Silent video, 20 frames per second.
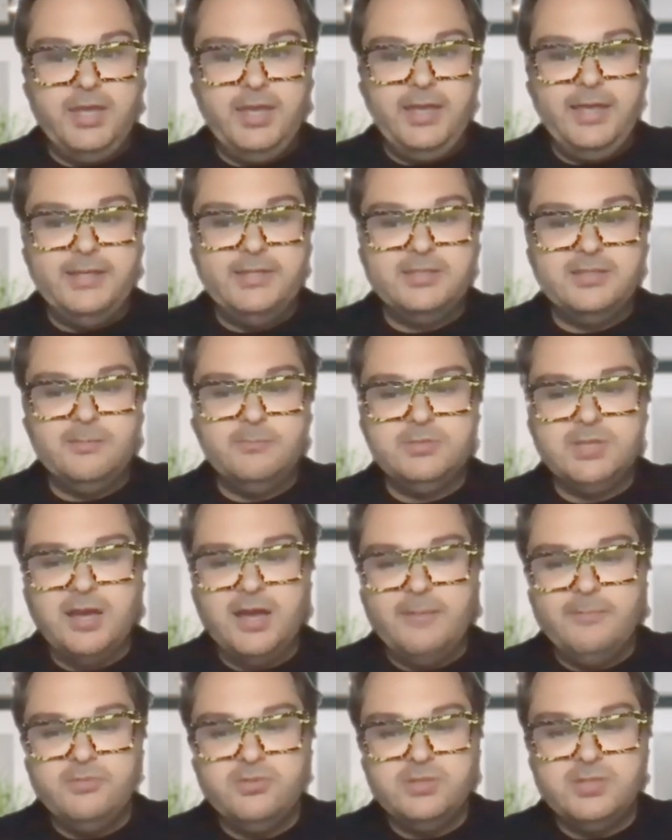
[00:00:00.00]
it
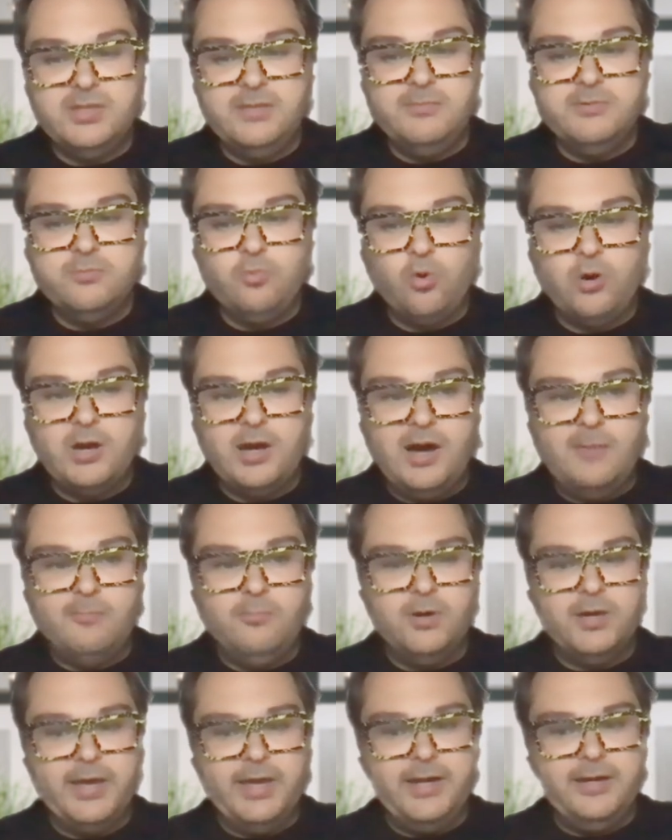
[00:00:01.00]
sometimes seems more
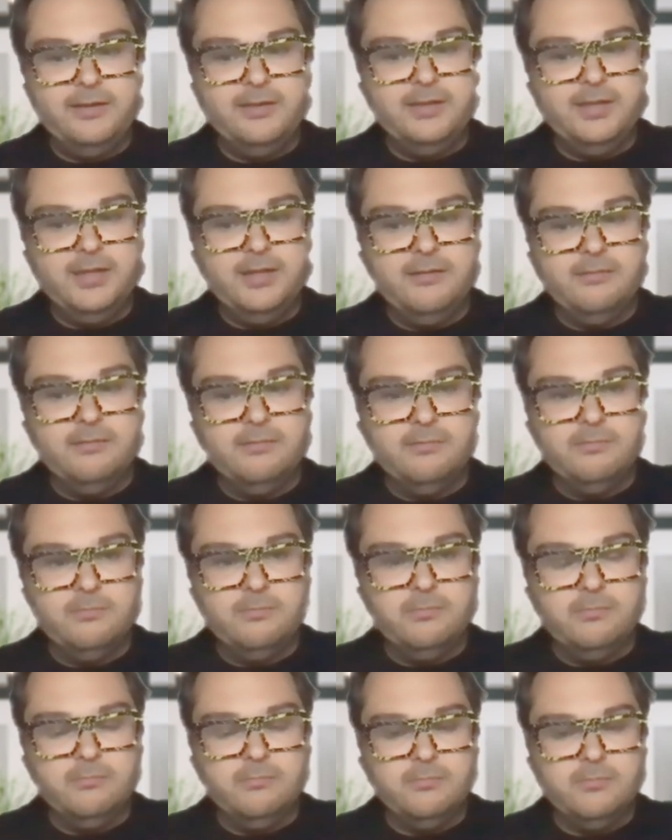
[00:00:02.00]
complicated than
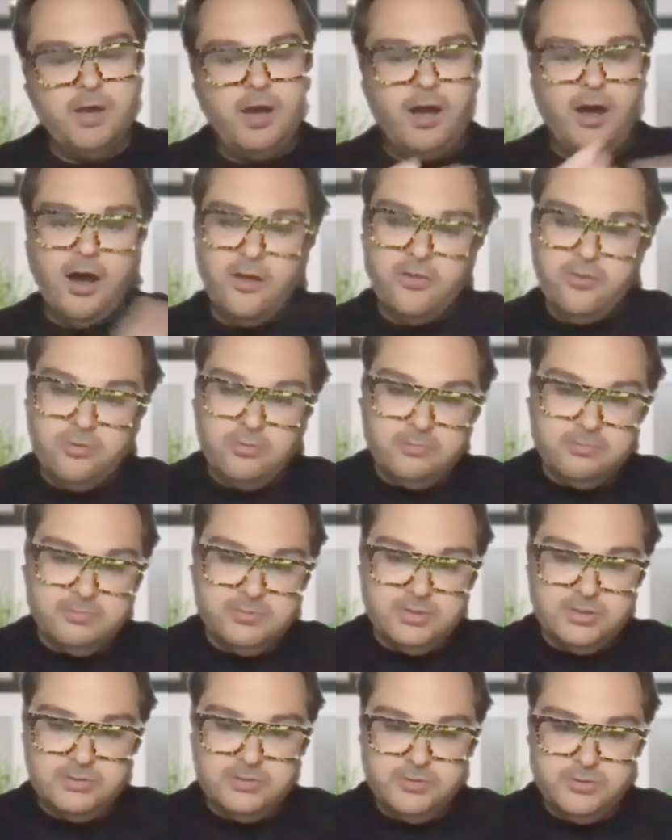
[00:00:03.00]
other
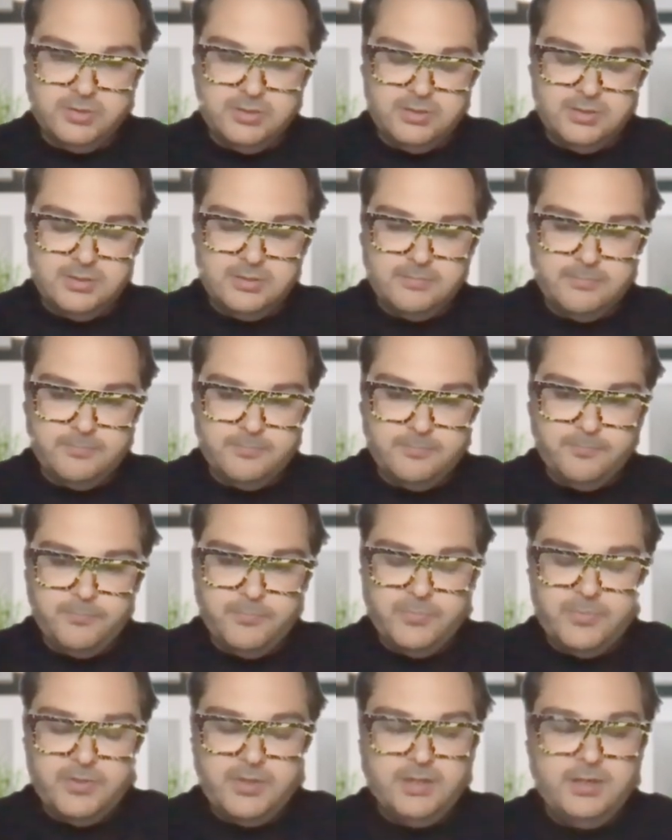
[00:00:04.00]
solutions.
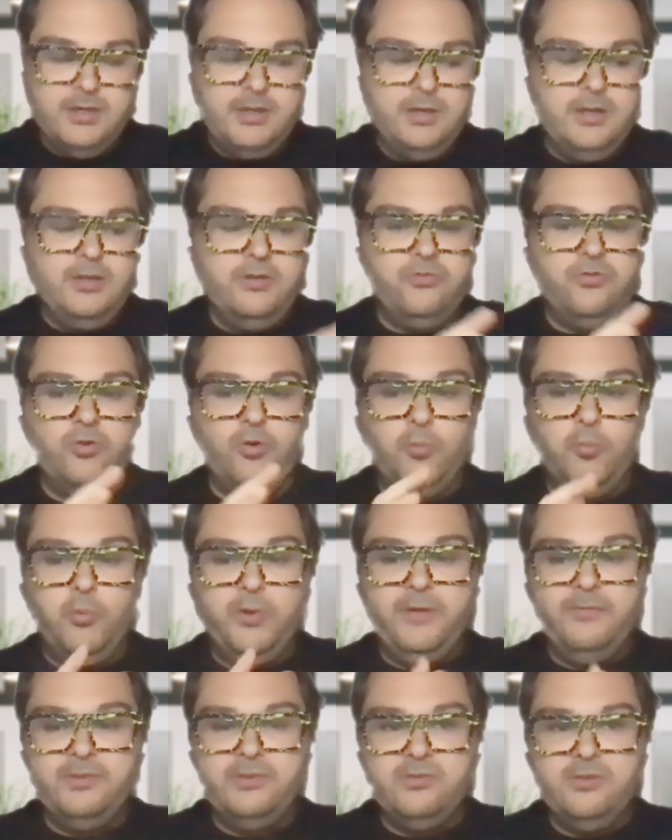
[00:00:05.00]
So
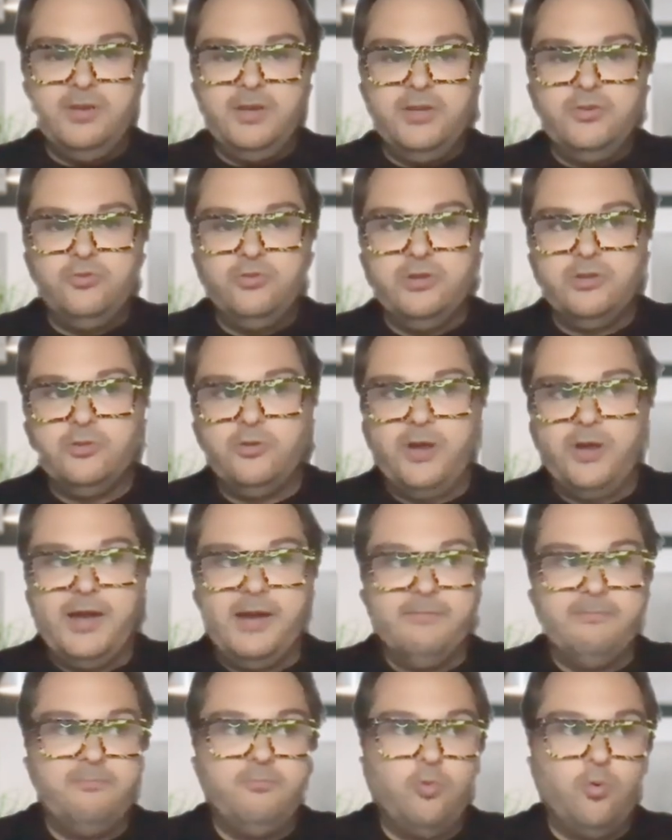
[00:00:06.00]
we've designed
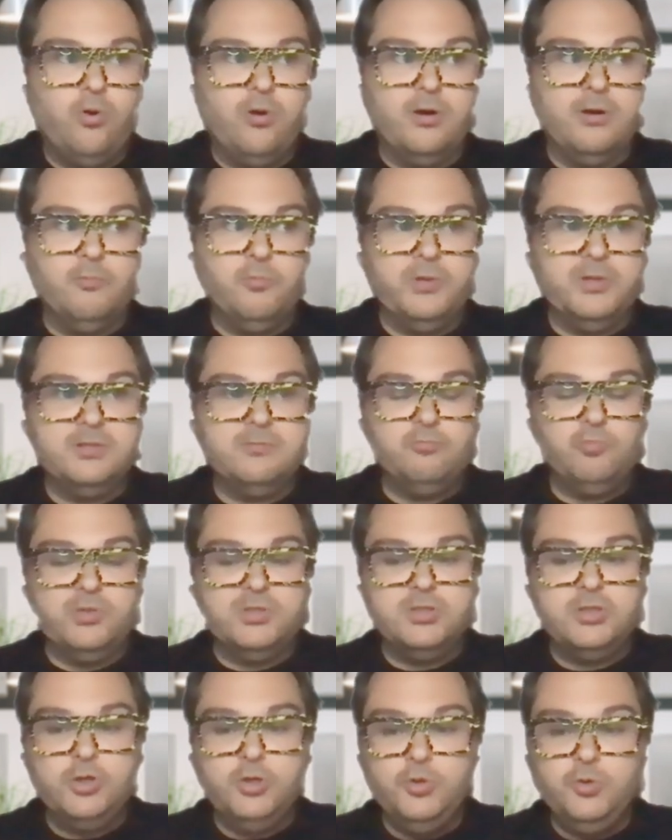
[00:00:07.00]
TrustGraph
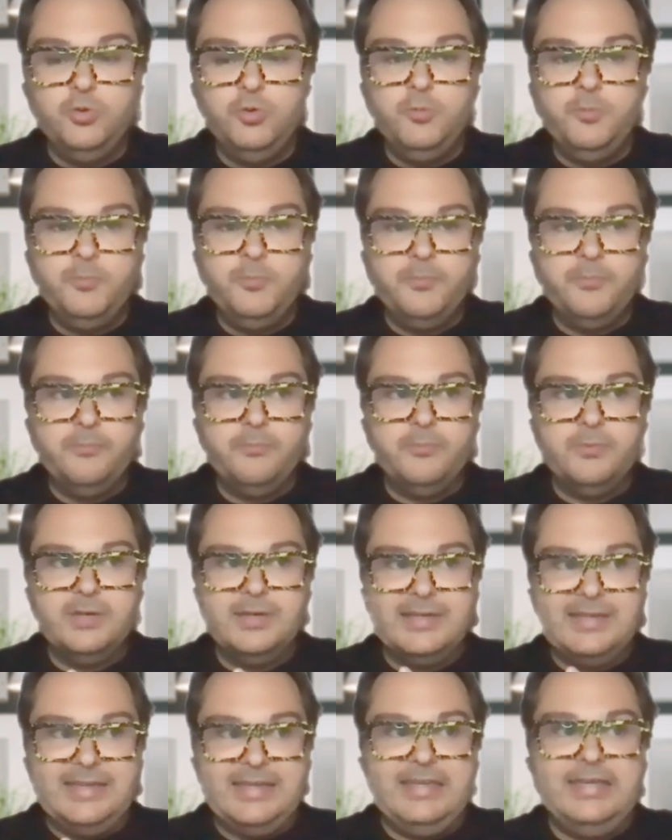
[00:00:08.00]
with two
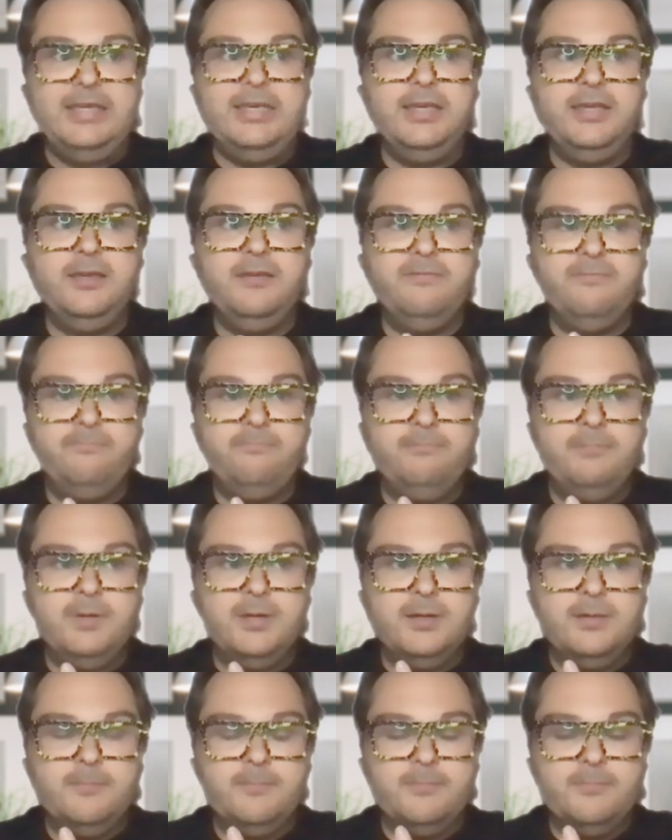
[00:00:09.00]
key
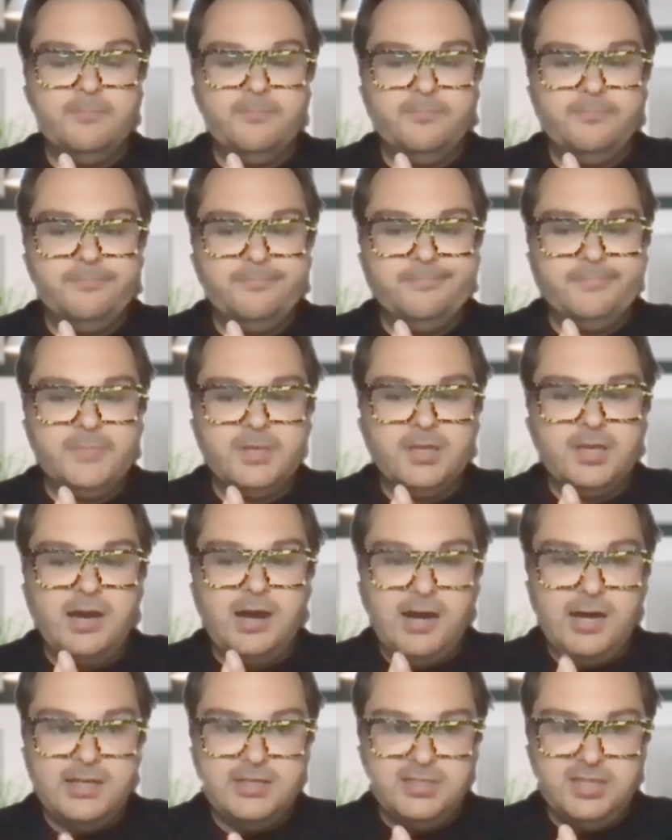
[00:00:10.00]

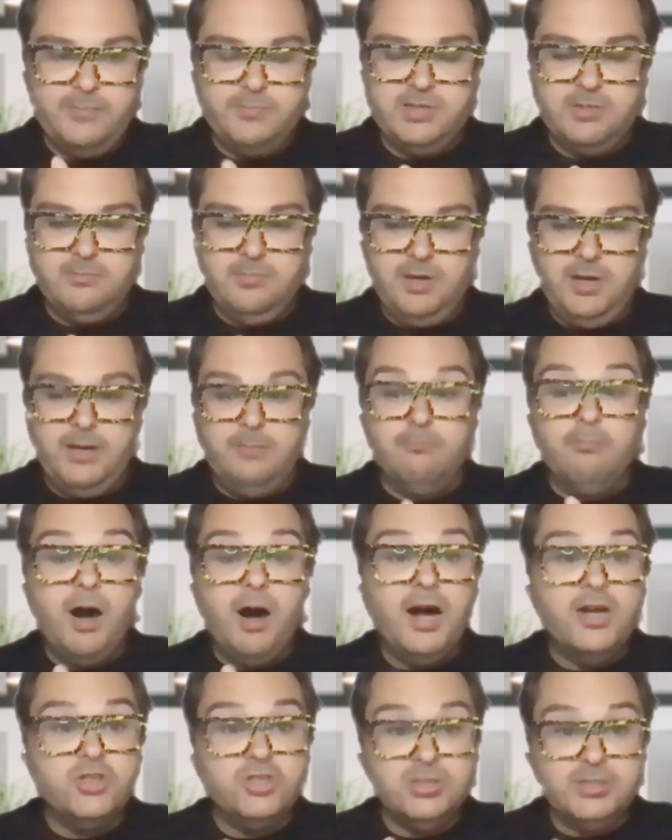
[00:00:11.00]
concepts in mind:
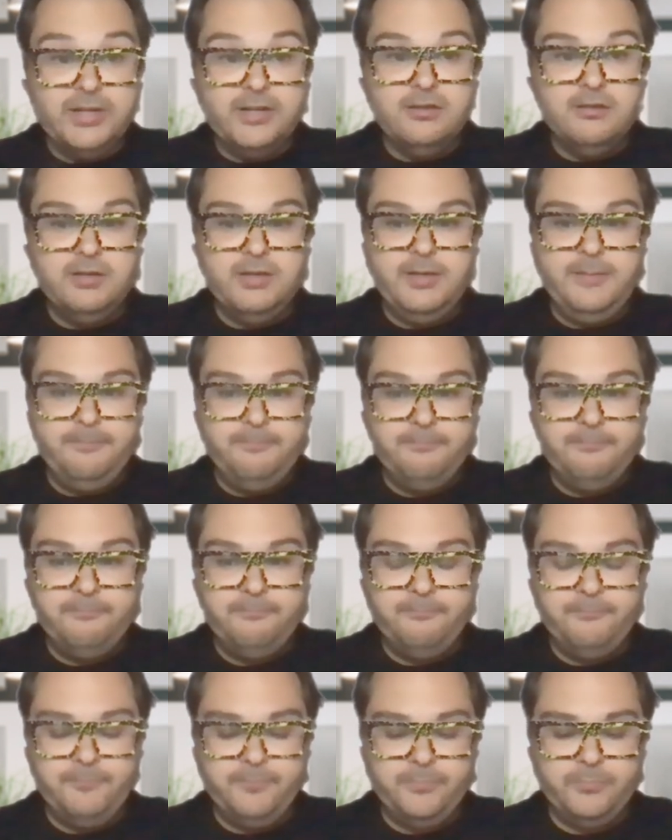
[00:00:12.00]
modularity
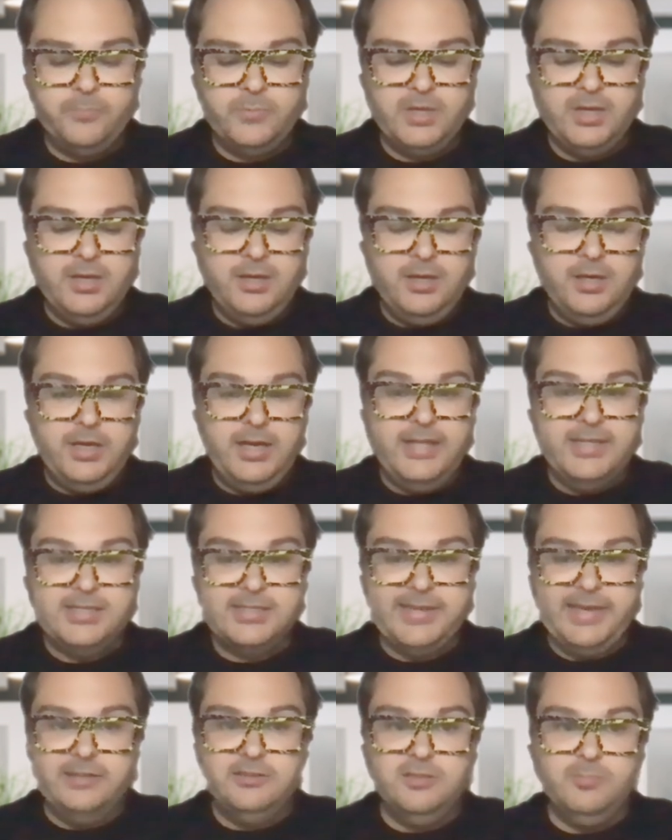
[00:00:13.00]
and
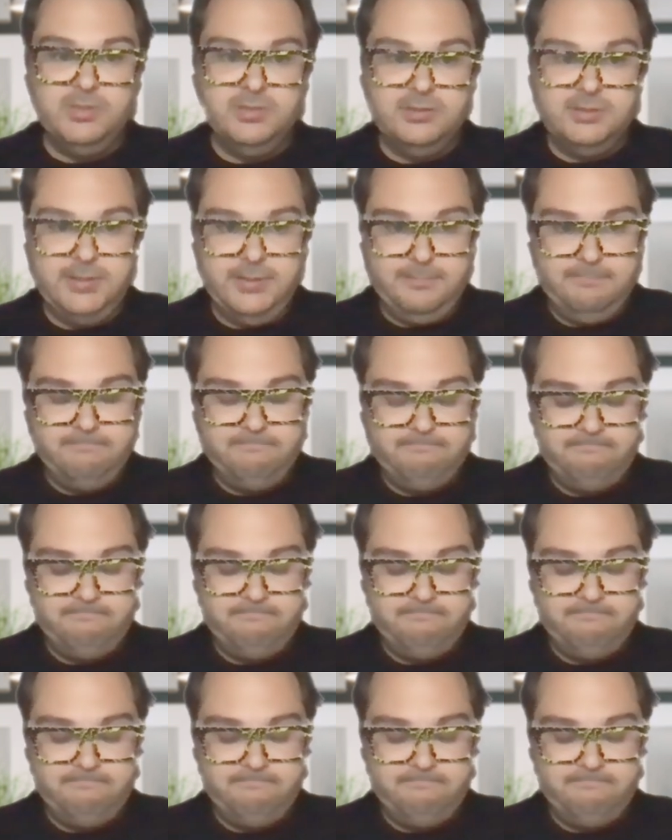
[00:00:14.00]
scalability.